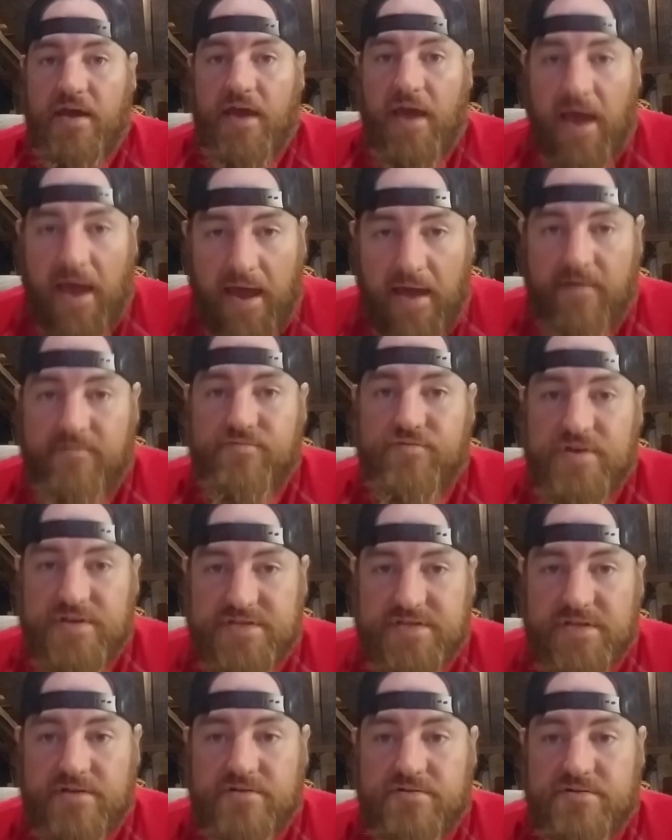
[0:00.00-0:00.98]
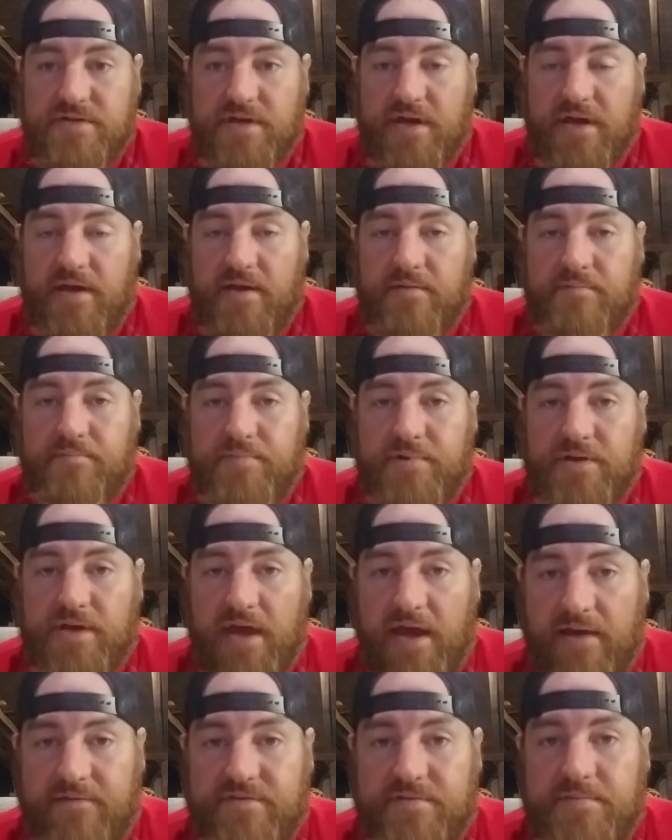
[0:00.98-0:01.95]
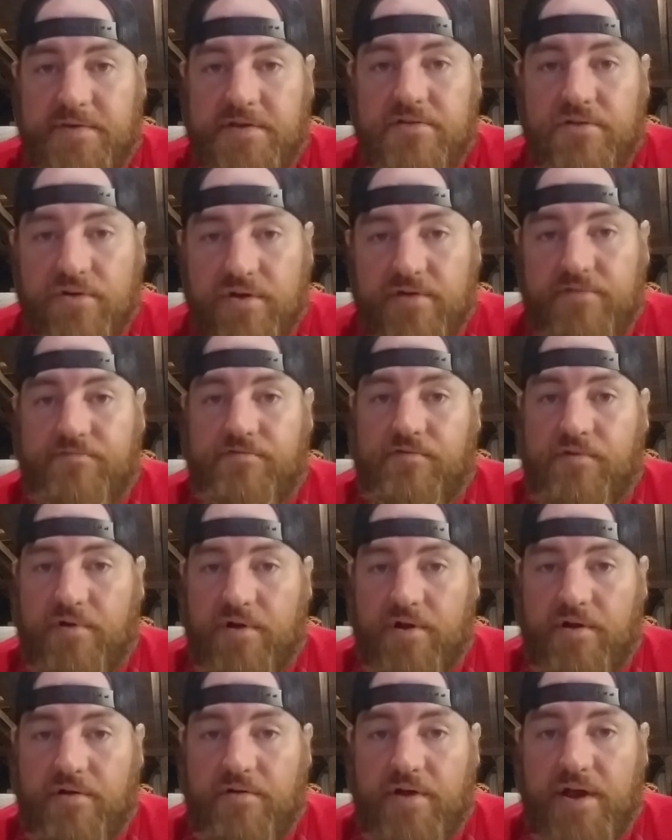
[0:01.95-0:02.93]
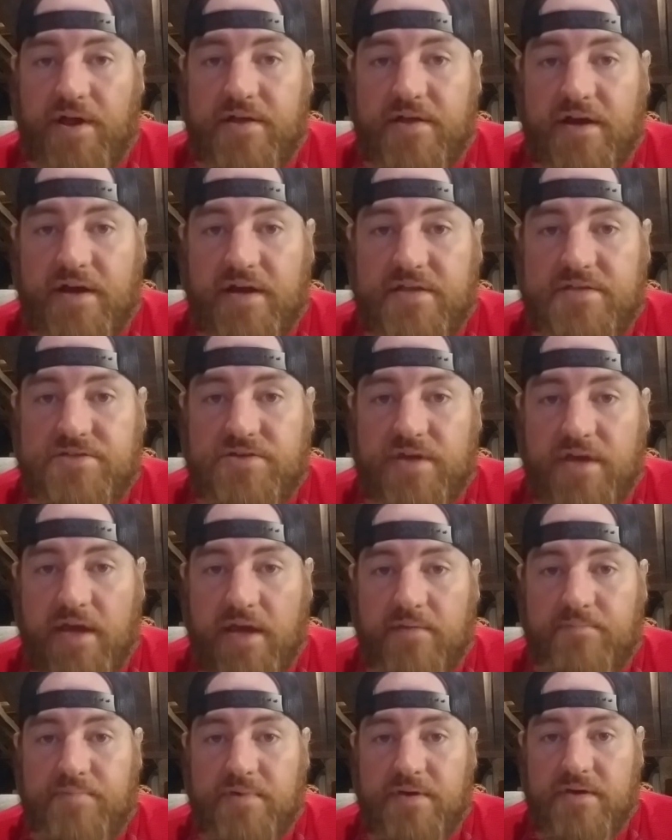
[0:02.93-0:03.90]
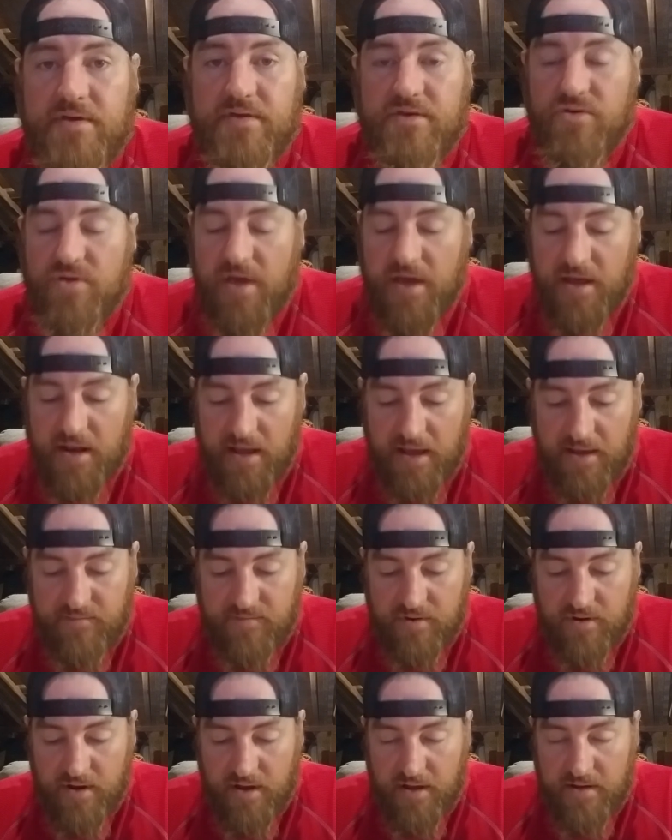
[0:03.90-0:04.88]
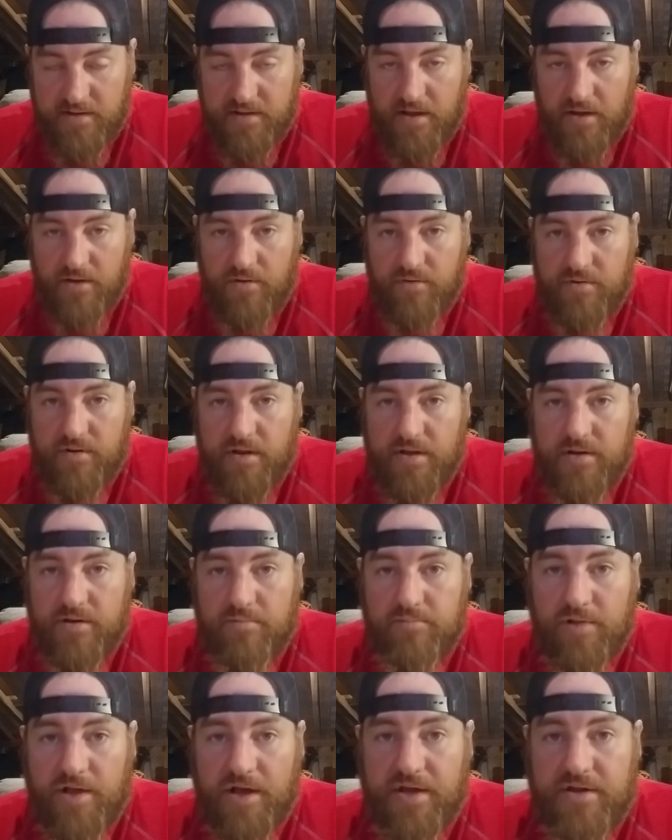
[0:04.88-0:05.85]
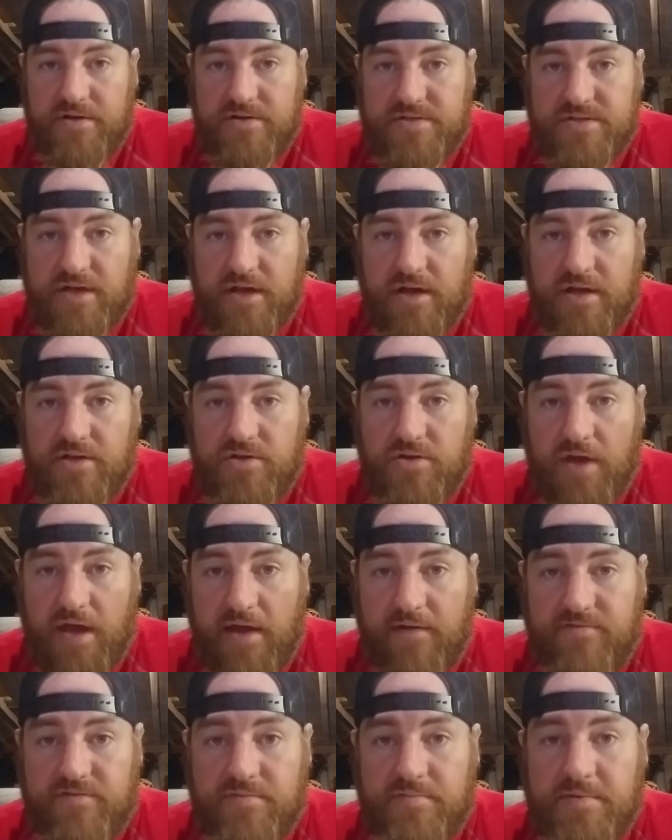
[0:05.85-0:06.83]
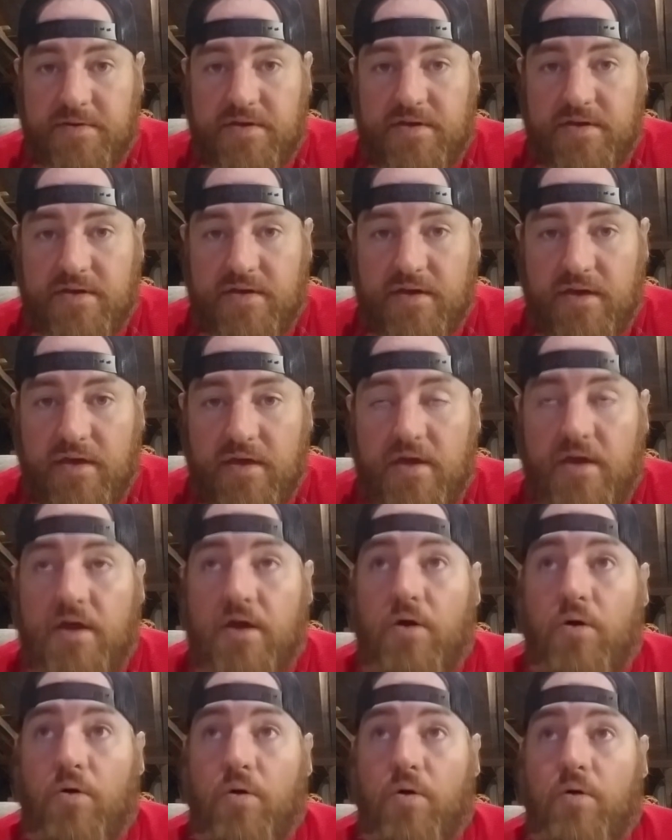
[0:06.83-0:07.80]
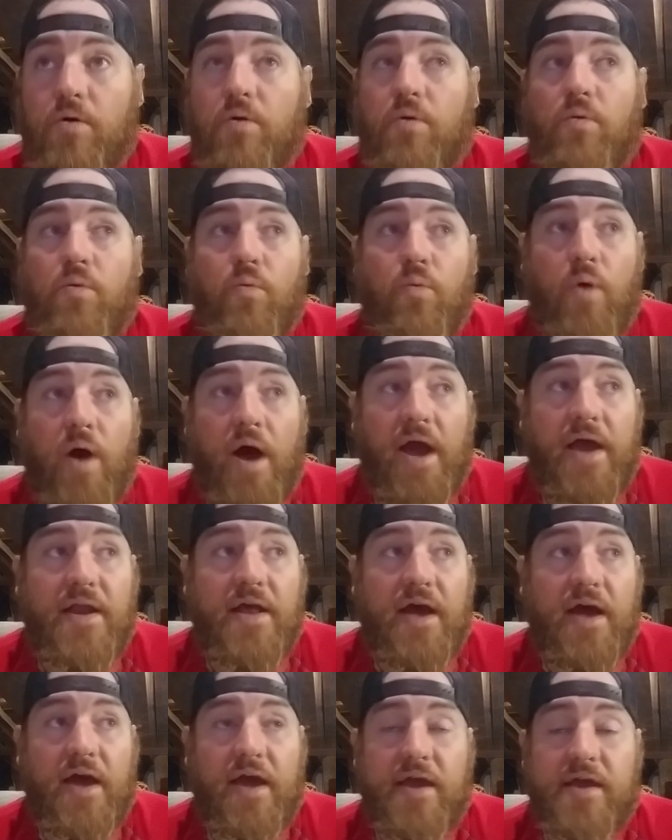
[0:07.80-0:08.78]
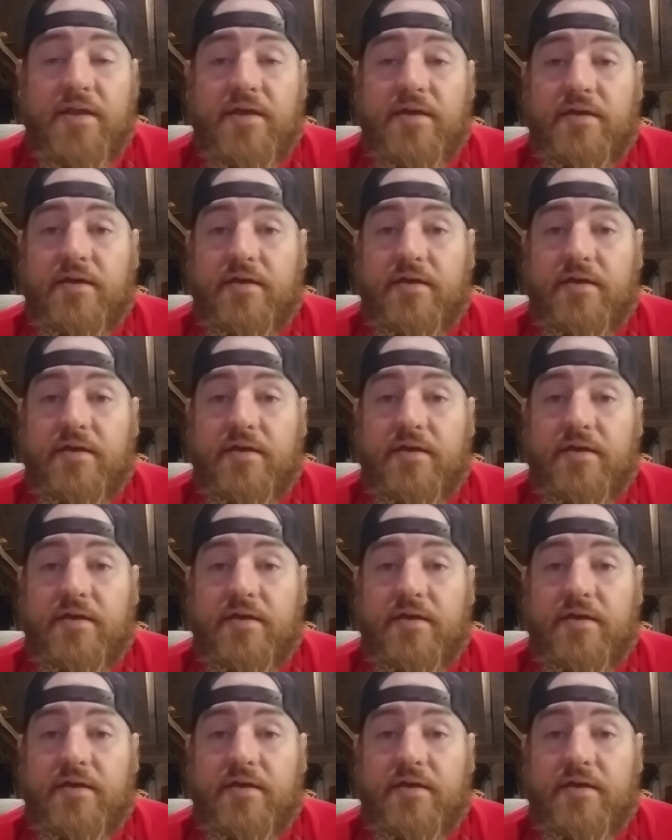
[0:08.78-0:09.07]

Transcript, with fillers: every single day but you have to be looking for it right guys you can't be you can't have your head down and your blinders on you have to be wide eyed,